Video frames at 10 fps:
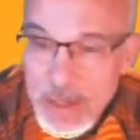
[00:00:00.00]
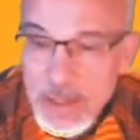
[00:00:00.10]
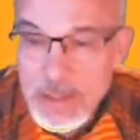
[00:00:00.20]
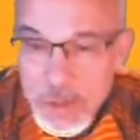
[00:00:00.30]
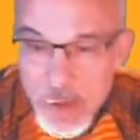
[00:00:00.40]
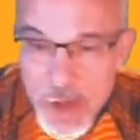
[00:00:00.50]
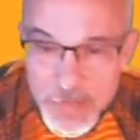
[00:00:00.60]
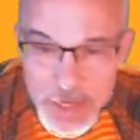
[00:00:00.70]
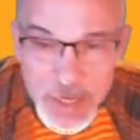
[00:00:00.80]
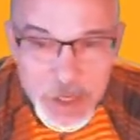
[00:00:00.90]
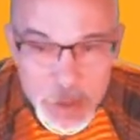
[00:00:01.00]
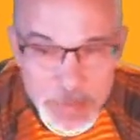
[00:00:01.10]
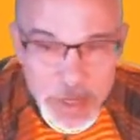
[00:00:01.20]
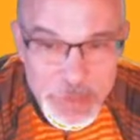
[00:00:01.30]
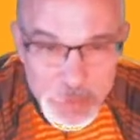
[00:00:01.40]
Still having a little
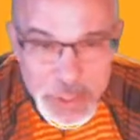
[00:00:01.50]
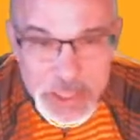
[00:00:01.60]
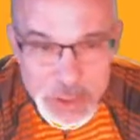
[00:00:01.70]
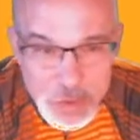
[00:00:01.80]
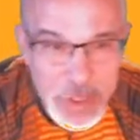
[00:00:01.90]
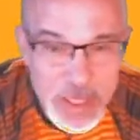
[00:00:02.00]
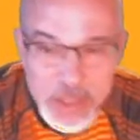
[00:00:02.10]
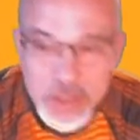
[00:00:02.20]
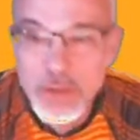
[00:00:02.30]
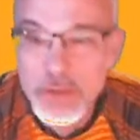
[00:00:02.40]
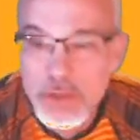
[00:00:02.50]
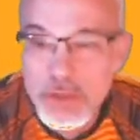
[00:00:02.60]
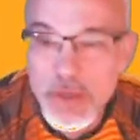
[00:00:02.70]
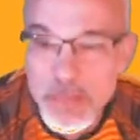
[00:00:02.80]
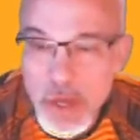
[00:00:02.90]
bit of green screen issues. You
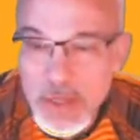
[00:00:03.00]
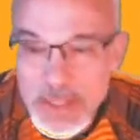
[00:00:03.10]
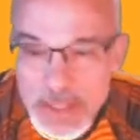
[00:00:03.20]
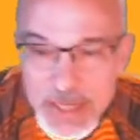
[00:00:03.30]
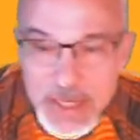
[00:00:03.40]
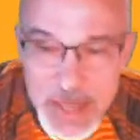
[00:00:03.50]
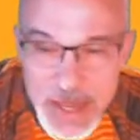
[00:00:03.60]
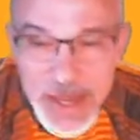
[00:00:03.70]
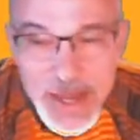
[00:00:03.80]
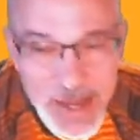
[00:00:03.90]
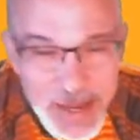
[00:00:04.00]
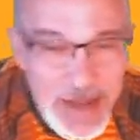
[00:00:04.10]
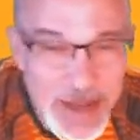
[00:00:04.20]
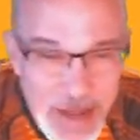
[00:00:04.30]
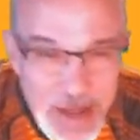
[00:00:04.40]
can probably see
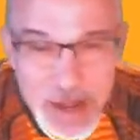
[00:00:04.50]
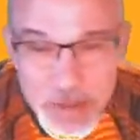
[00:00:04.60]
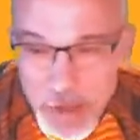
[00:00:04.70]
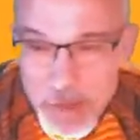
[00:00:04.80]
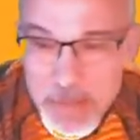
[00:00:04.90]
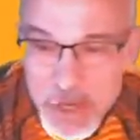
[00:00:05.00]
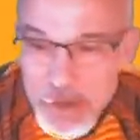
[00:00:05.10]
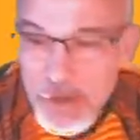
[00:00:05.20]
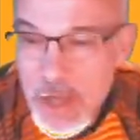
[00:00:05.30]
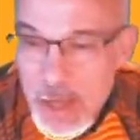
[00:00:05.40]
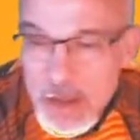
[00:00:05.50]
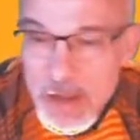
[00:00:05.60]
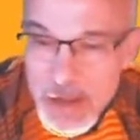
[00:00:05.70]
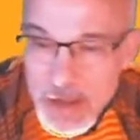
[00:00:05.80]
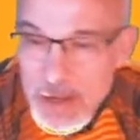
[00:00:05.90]
my beard
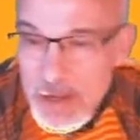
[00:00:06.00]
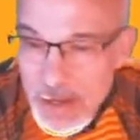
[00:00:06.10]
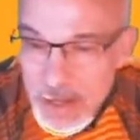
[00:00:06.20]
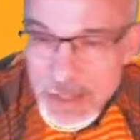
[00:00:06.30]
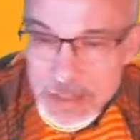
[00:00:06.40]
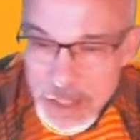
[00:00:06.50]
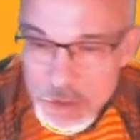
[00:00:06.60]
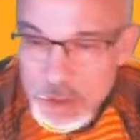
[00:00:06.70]
is a little